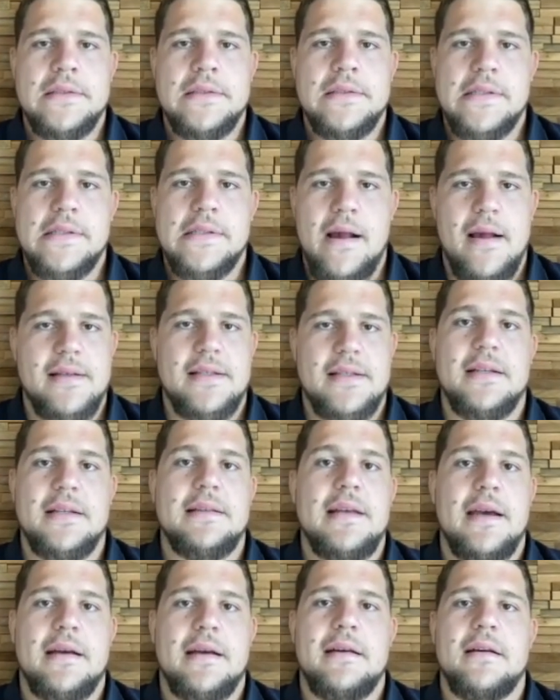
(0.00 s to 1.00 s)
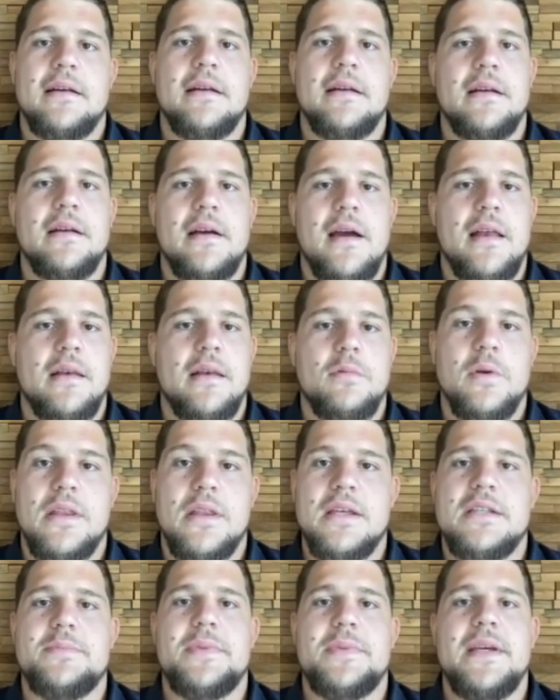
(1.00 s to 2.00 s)
as an attacker and with
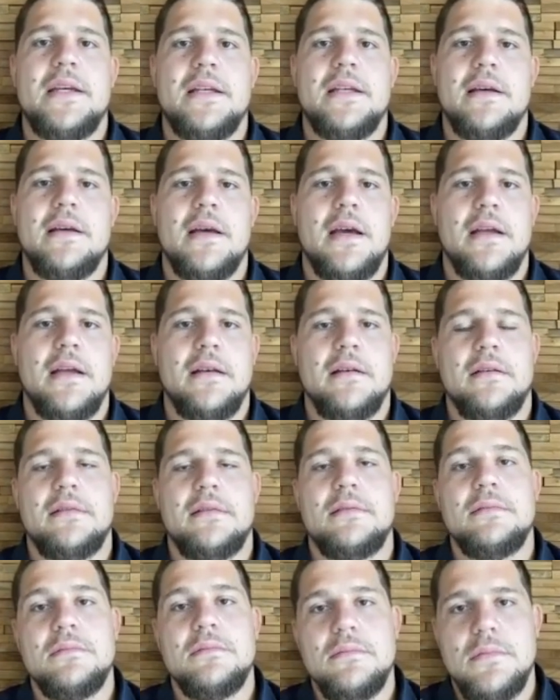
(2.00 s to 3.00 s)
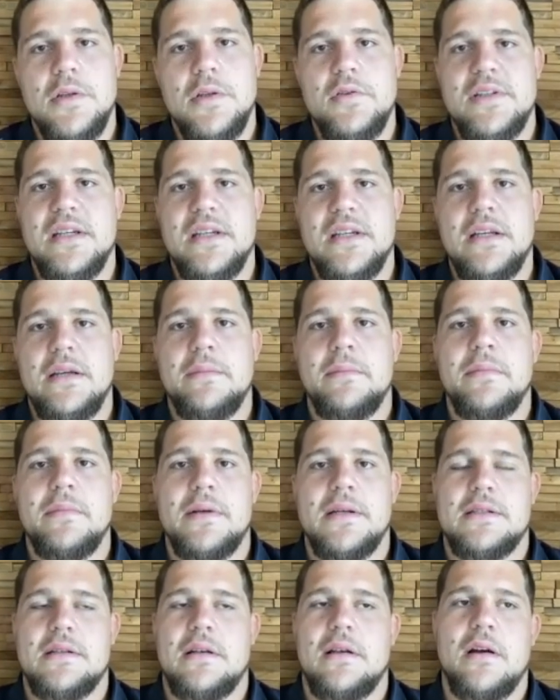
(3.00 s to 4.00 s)
his speed and using him
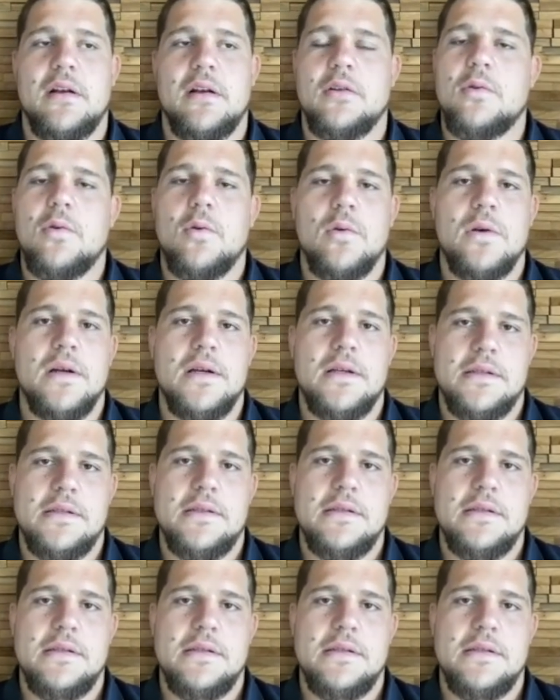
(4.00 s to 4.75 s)
as a line-out caller,